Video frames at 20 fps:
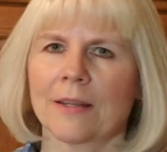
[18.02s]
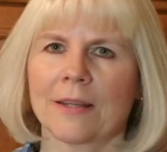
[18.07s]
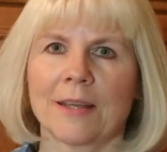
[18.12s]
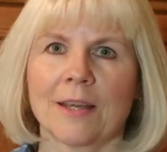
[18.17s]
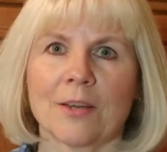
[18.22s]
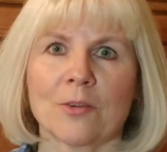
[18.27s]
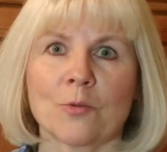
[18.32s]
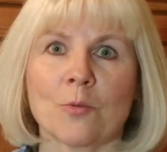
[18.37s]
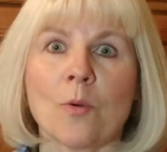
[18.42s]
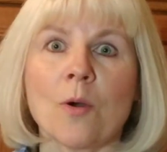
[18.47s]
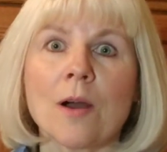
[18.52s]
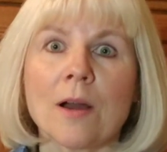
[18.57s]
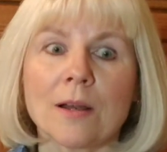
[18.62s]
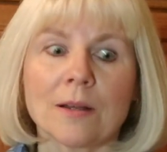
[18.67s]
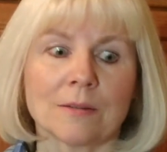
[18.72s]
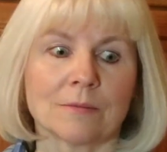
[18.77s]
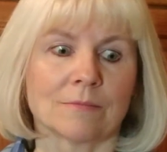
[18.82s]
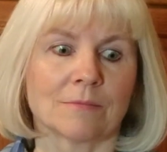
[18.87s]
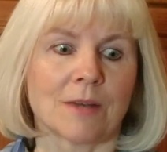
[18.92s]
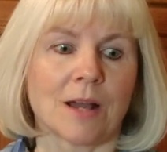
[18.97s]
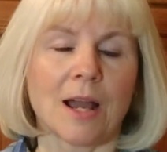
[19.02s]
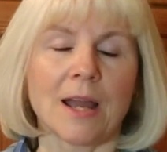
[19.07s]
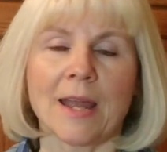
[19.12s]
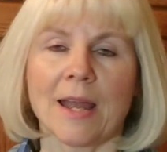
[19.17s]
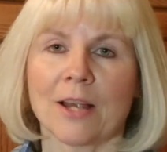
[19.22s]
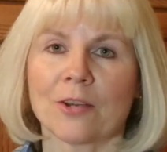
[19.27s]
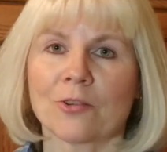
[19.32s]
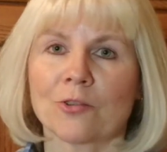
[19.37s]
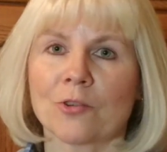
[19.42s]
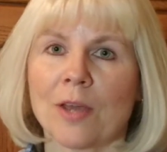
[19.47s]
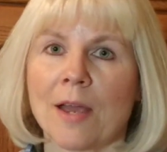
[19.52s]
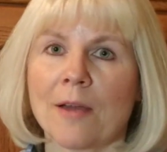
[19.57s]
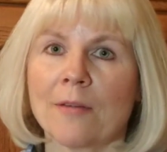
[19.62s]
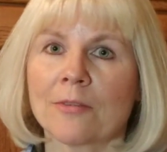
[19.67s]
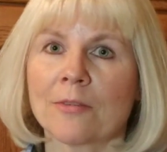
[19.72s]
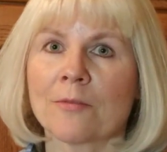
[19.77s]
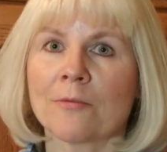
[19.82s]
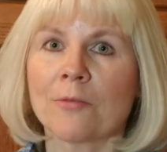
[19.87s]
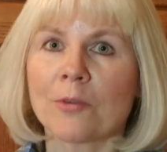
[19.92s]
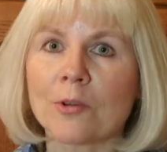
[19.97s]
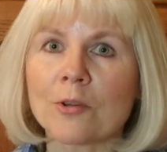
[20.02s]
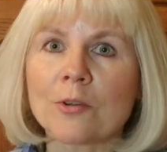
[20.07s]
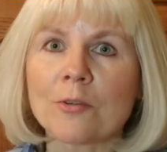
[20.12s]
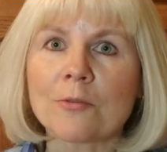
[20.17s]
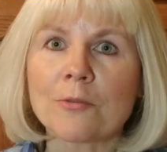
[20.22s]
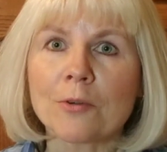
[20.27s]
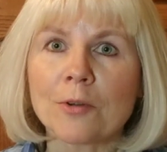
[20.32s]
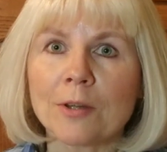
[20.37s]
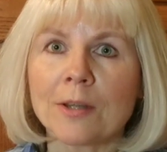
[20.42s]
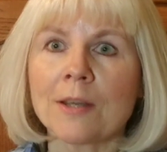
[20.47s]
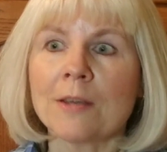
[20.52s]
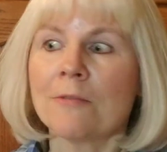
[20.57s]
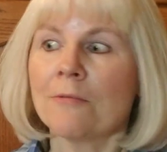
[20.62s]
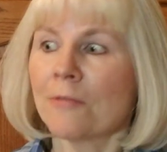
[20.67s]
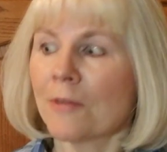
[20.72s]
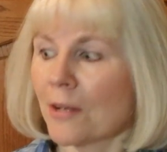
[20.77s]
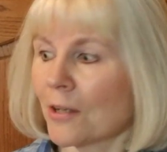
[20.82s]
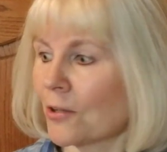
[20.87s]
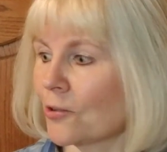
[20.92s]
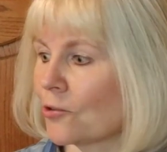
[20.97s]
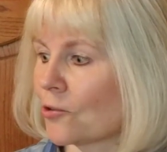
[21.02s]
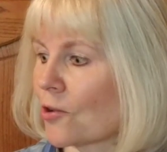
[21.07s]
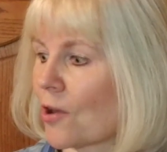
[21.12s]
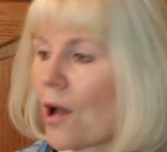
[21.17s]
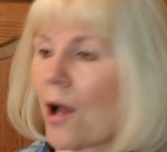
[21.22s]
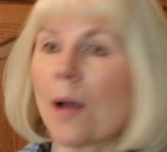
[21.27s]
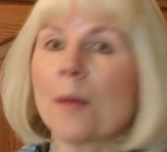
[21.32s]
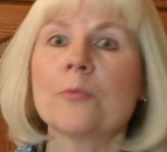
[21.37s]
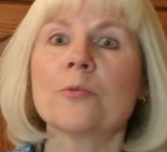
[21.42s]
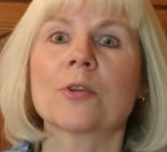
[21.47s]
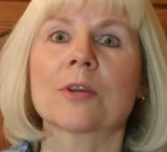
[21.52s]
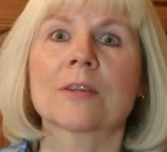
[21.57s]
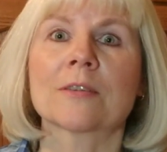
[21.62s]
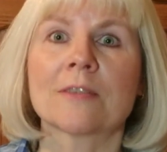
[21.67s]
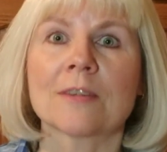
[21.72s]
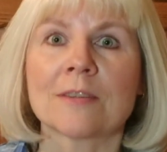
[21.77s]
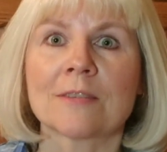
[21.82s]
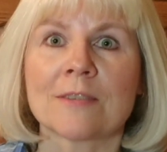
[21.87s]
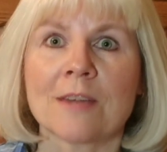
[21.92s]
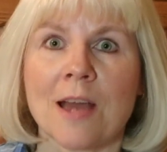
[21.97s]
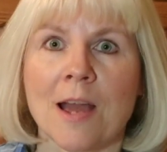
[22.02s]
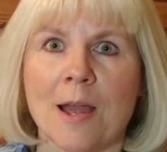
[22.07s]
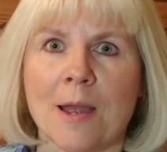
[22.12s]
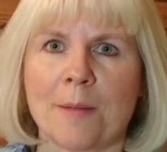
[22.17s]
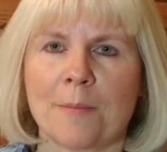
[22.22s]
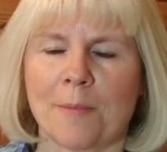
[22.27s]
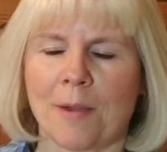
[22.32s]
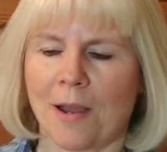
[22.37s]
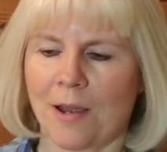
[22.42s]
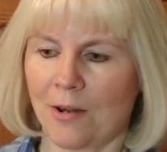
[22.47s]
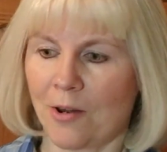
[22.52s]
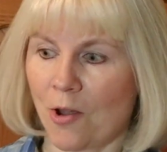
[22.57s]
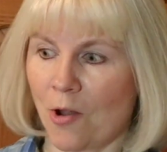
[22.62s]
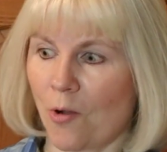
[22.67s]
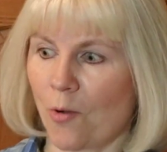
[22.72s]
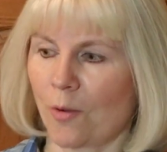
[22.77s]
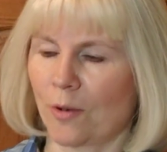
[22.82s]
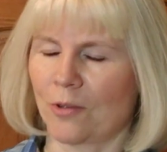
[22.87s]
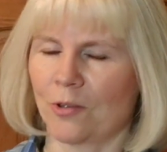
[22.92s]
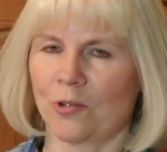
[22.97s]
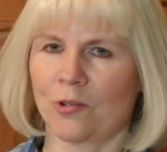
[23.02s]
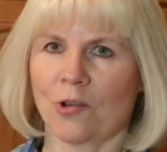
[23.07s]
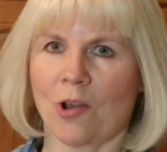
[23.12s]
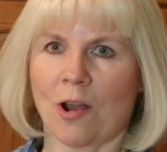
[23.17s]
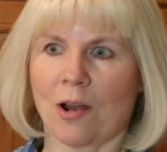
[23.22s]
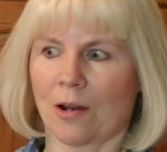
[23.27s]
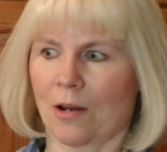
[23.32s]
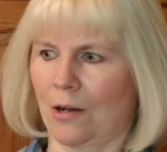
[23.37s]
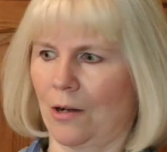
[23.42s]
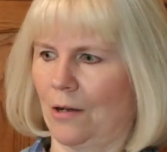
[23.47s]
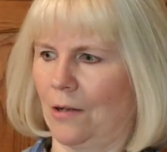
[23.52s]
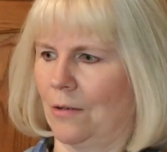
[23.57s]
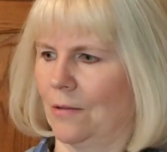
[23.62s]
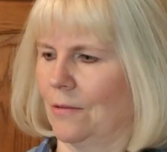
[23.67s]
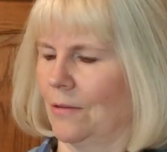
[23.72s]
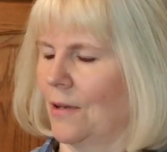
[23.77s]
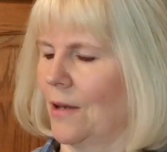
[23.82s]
Guess what? I actually have some fully finished objects this time. I know, it's a shocker.